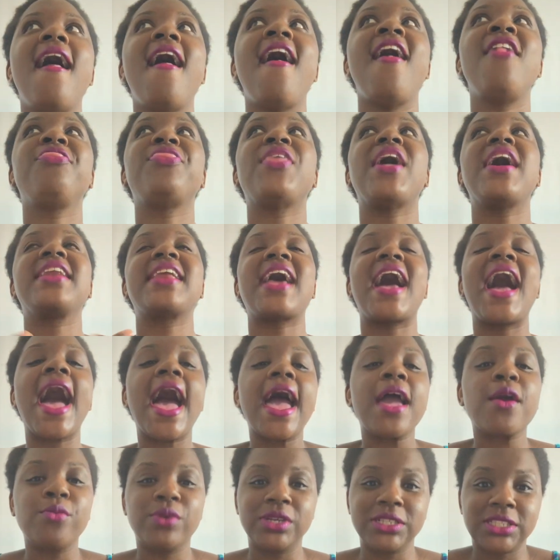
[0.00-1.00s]
and that
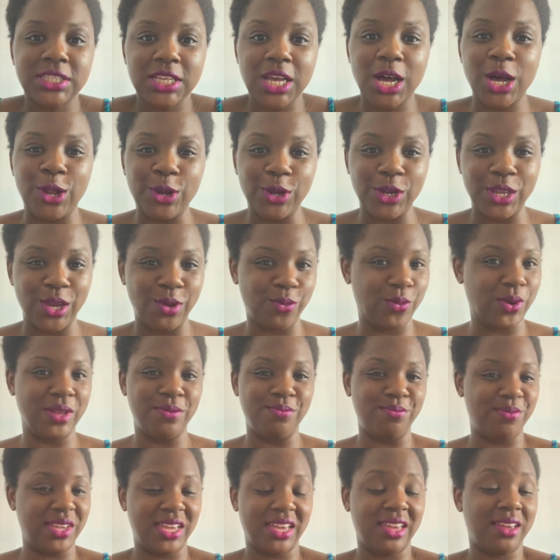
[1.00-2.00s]
I was the only
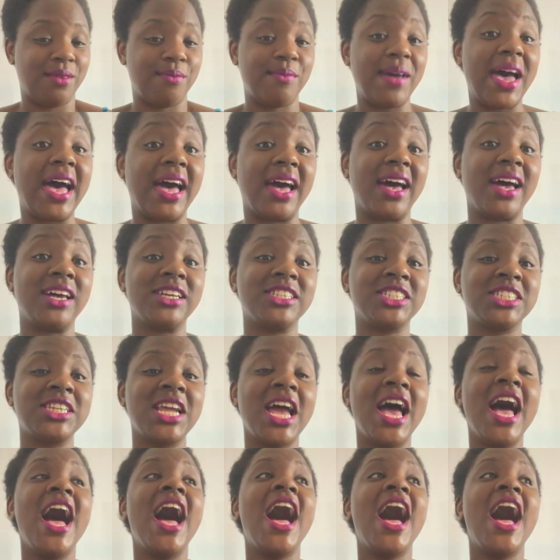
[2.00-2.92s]
one being bashed.